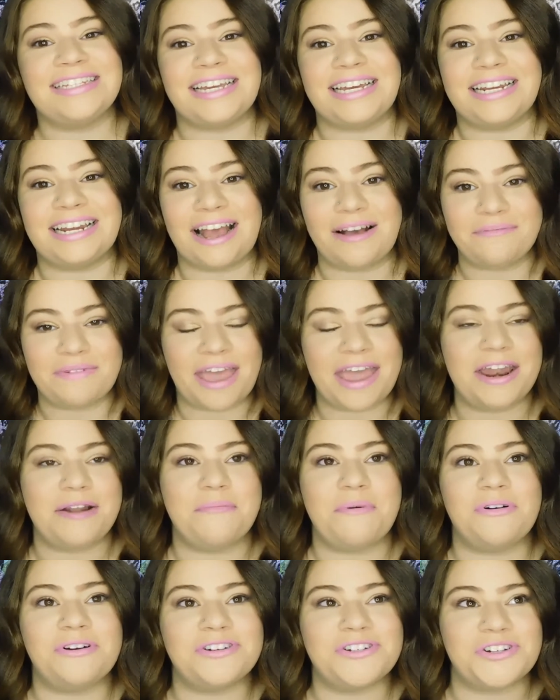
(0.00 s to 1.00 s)
and I'm getting
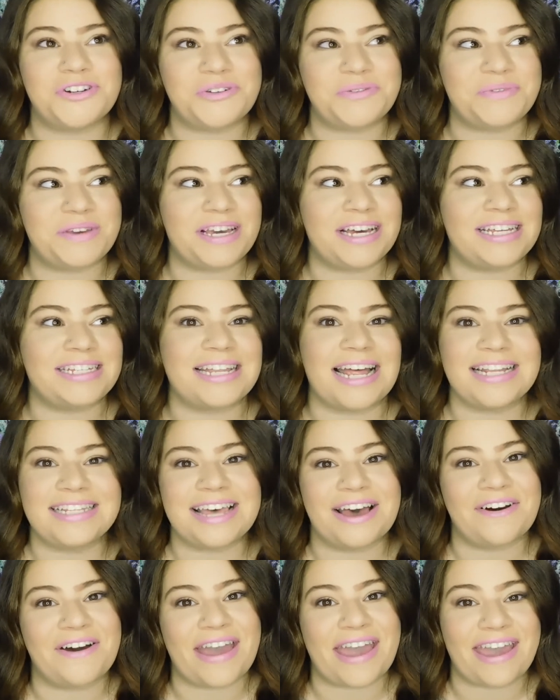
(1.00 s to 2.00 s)
emotional because that's how I